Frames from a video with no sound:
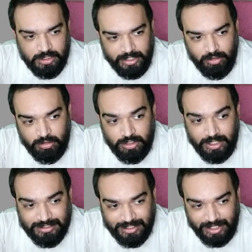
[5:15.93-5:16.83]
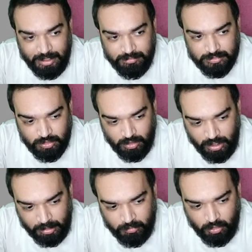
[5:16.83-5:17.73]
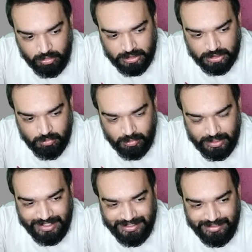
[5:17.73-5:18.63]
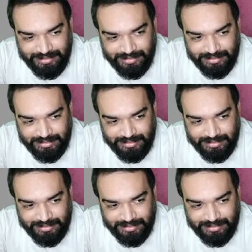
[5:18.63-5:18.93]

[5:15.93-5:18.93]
It also has a time. So I'm going to just quickly clear